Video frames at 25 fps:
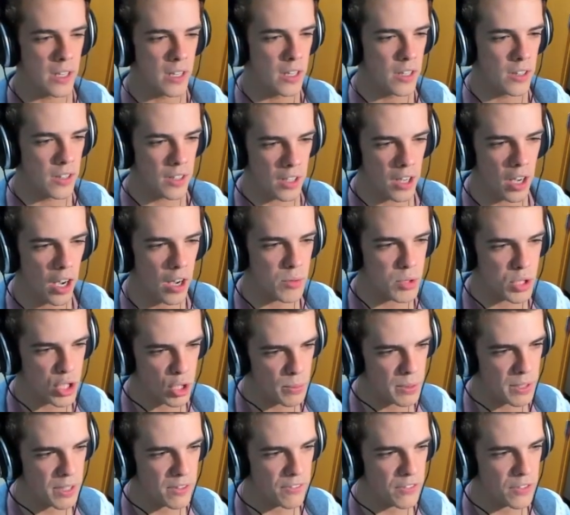The cops shall
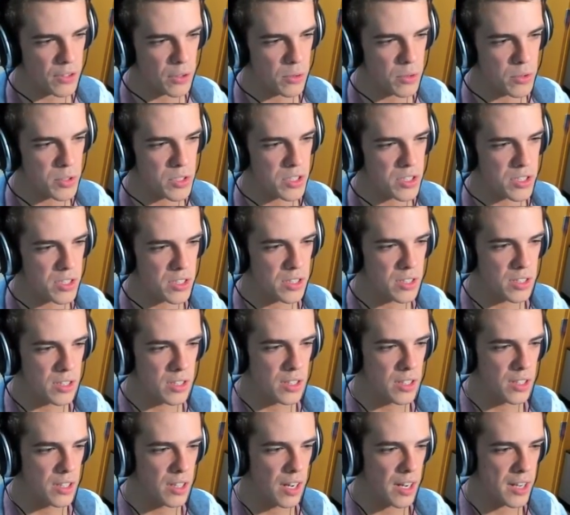be confused
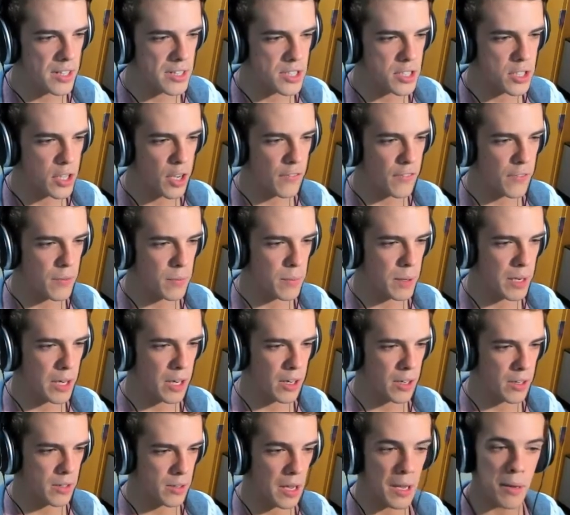and stuff and beat
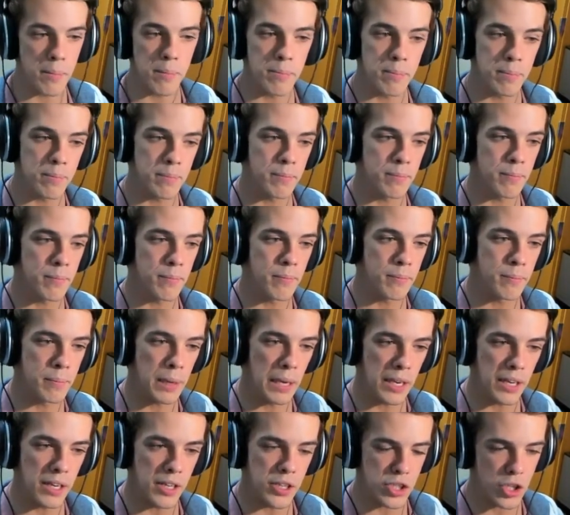up and
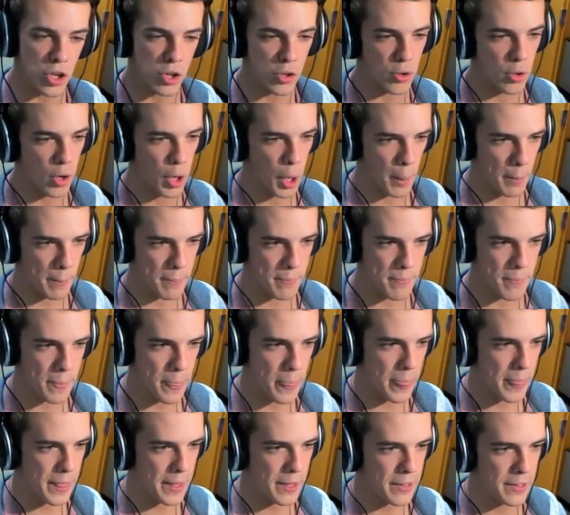beat each other up.
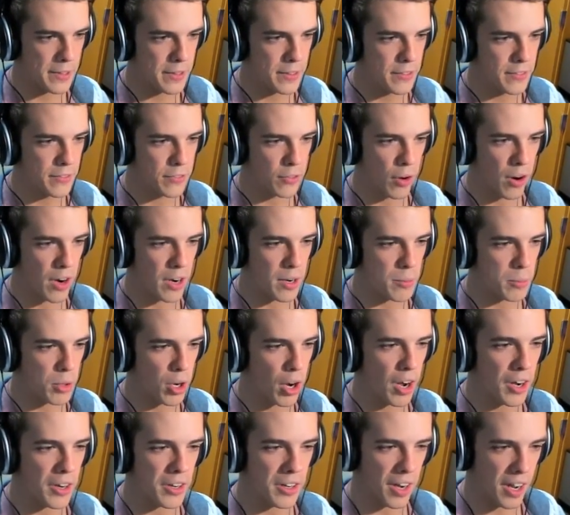For I am
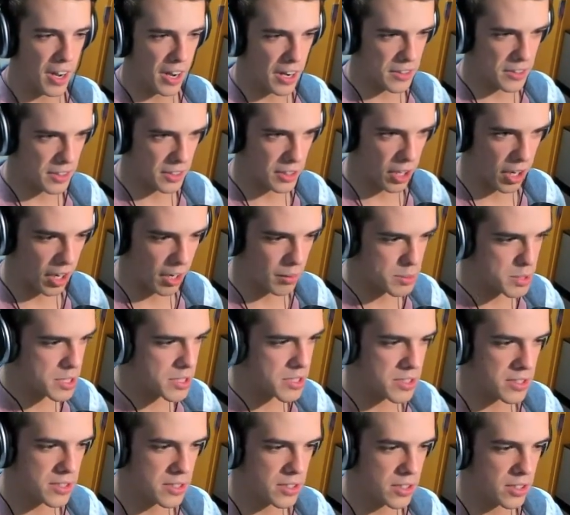God and I hate the
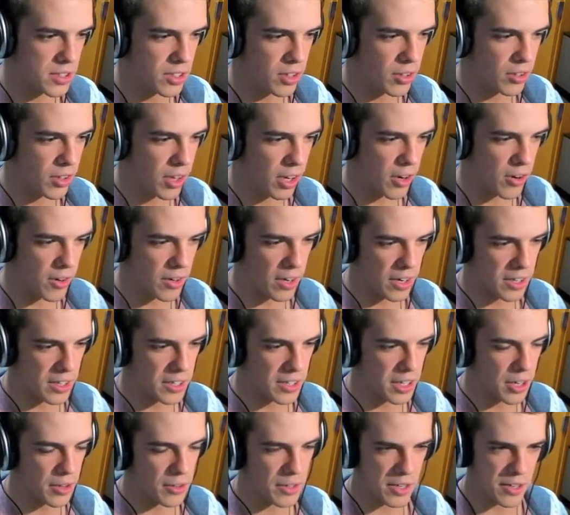cops. Okay, okay, get
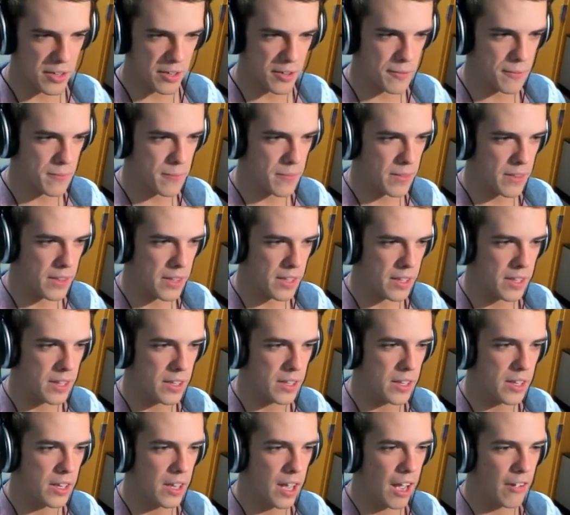down here.
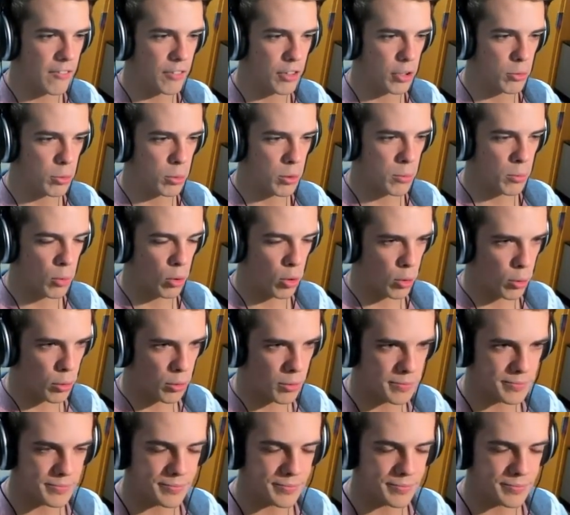Have a good one, mortal.